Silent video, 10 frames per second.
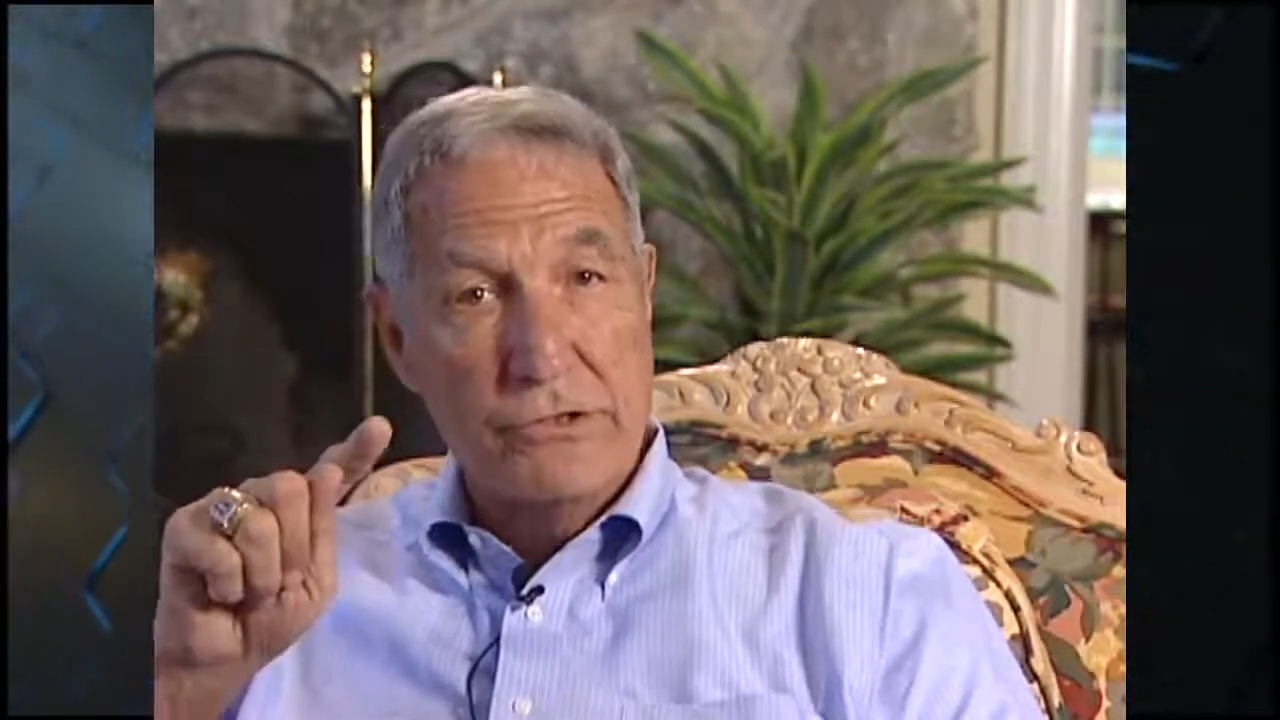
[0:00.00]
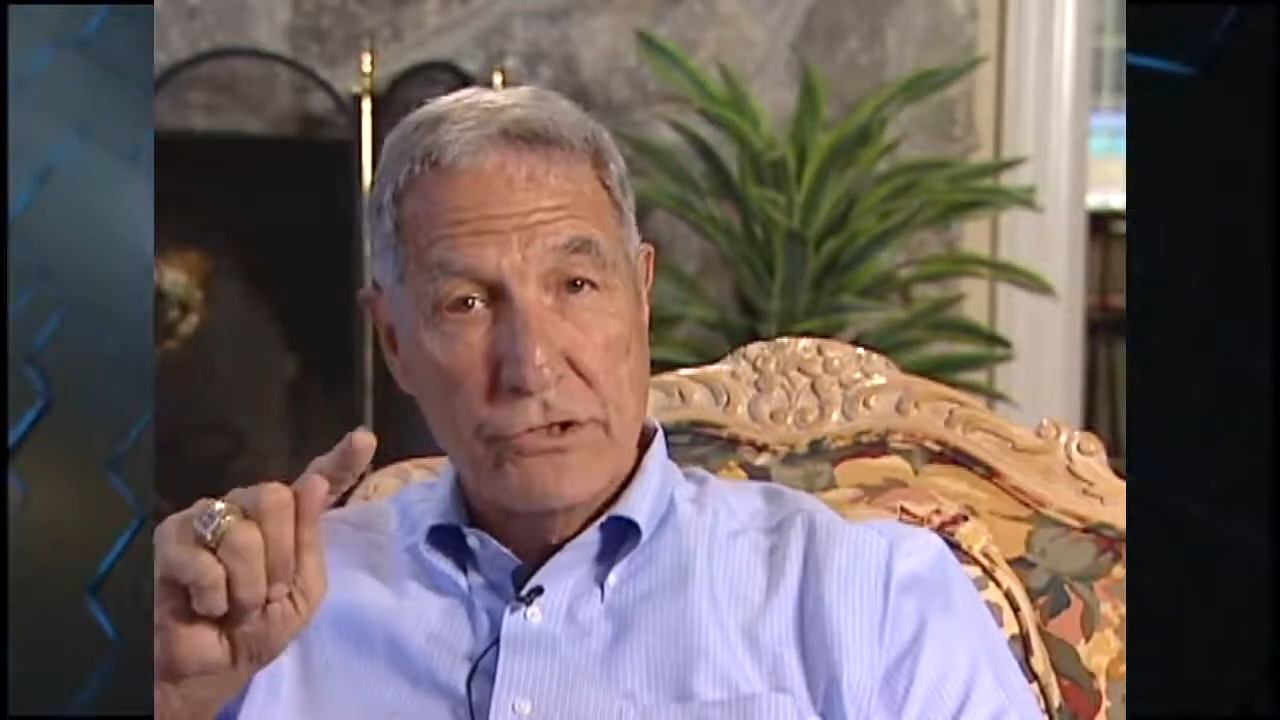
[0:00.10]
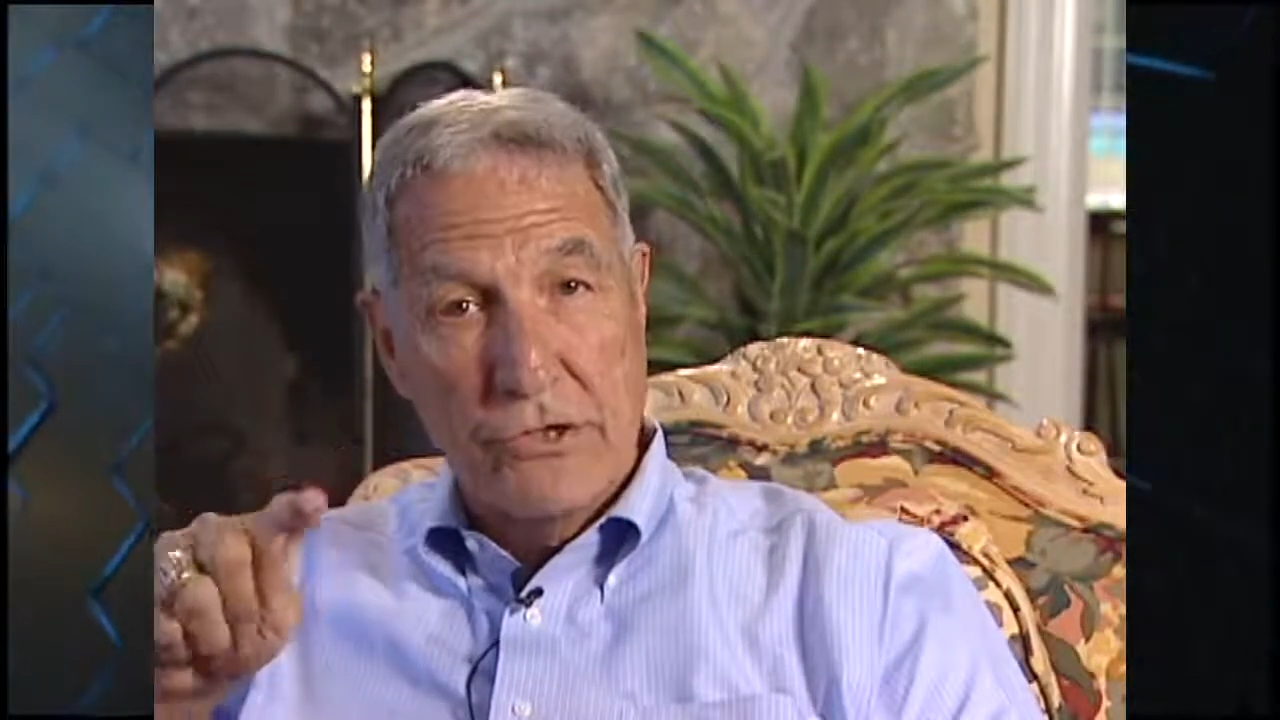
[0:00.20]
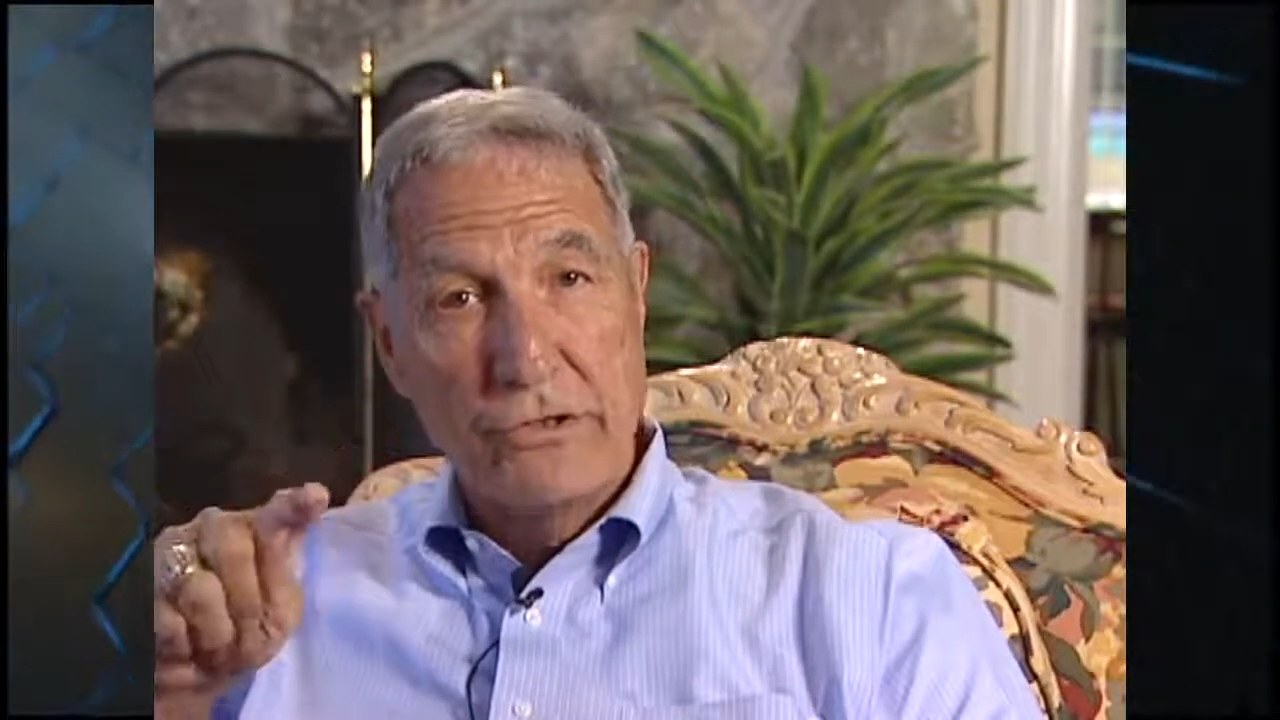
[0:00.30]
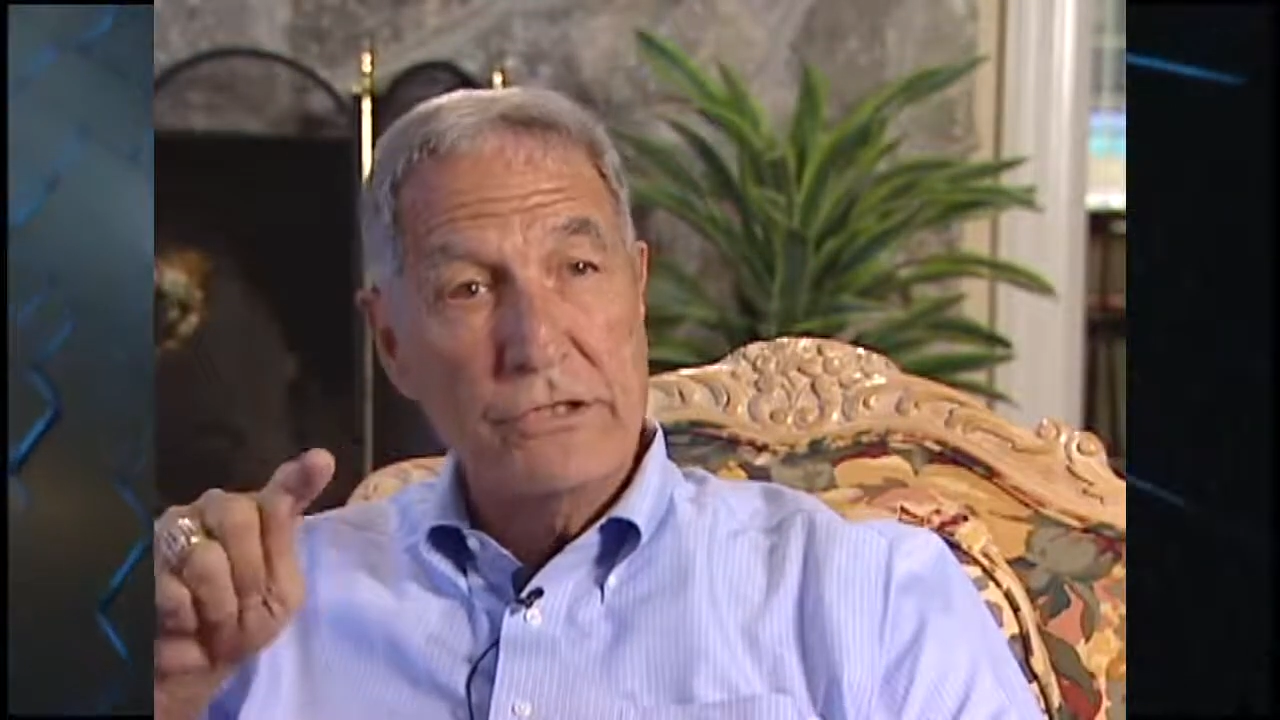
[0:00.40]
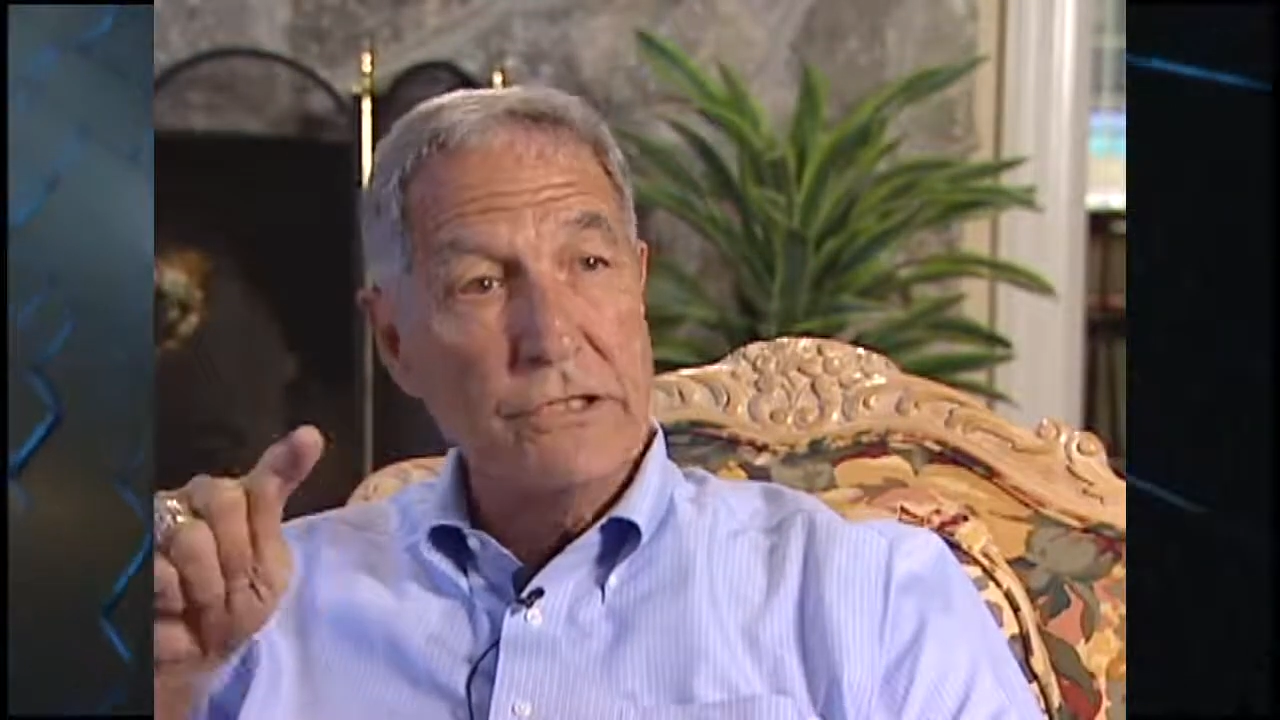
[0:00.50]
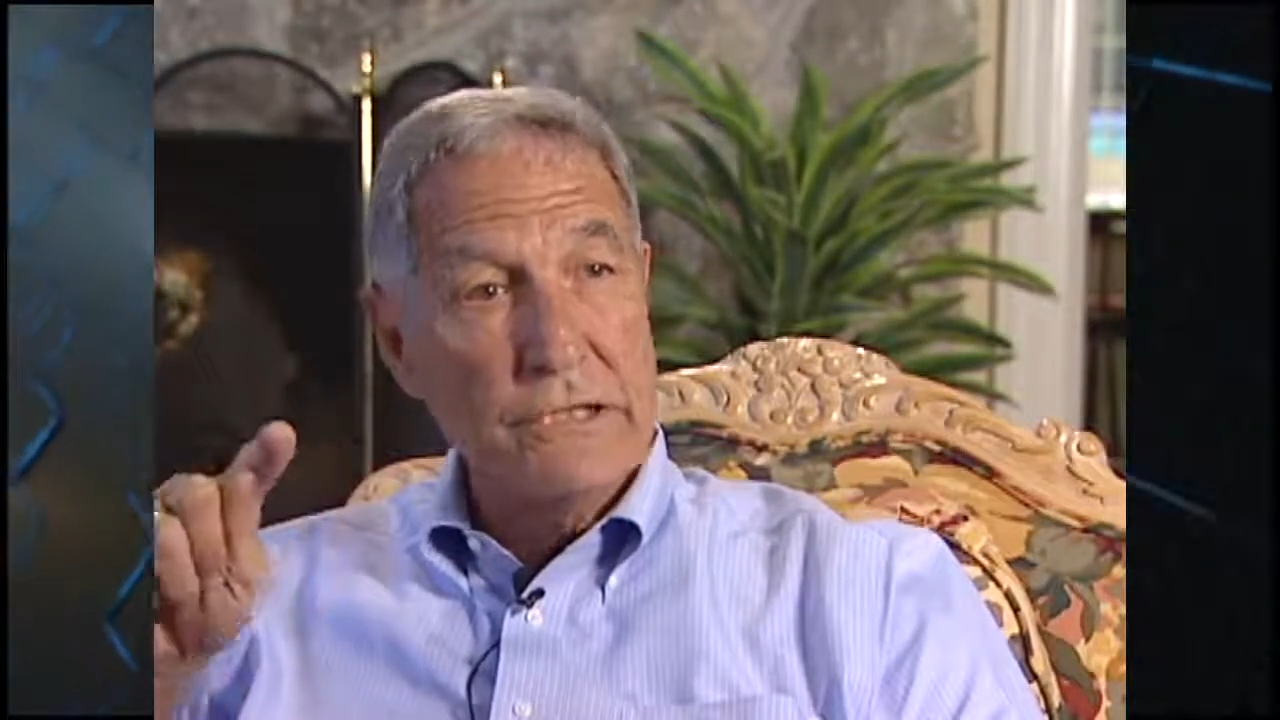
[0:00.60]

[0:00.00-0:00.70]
eternity